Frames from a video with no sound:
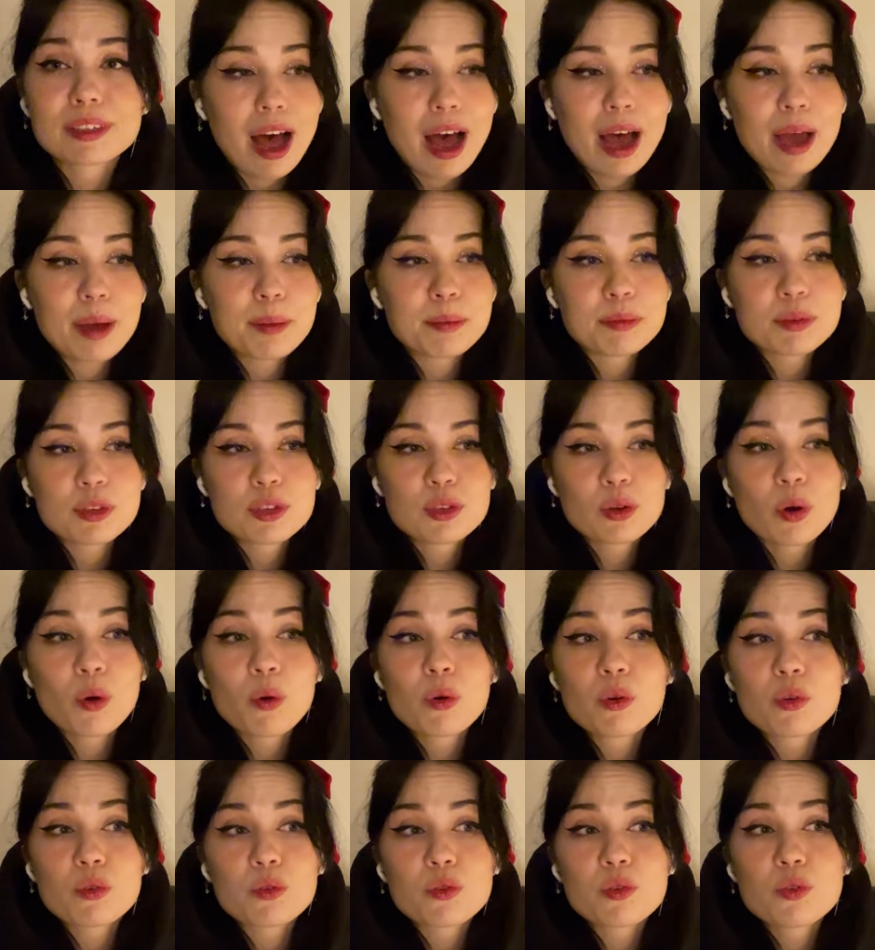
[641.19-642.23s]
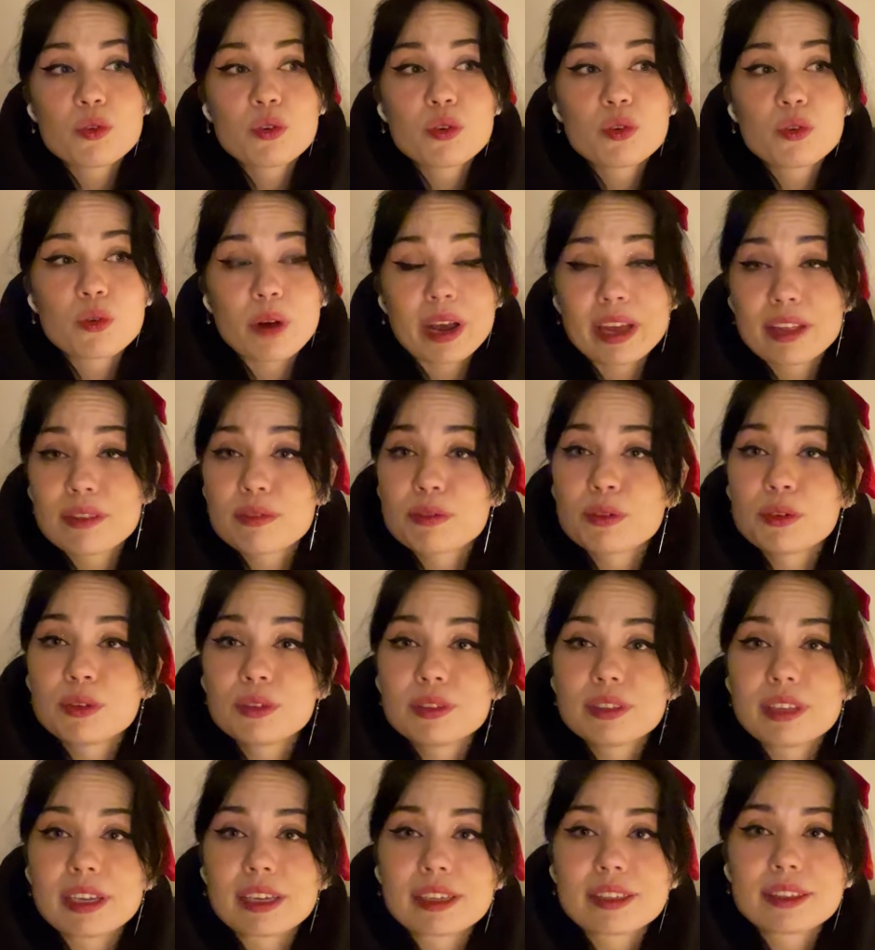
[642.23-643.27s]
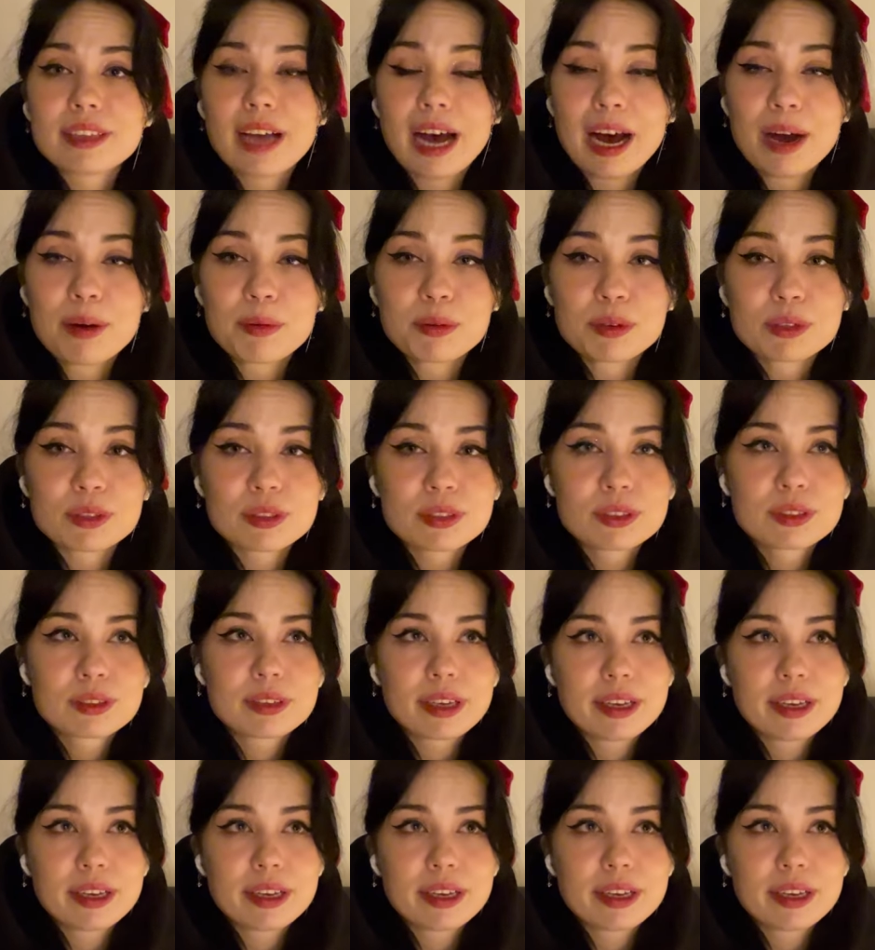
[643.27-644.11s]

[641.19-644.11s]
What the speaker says: I'm so grateful that I was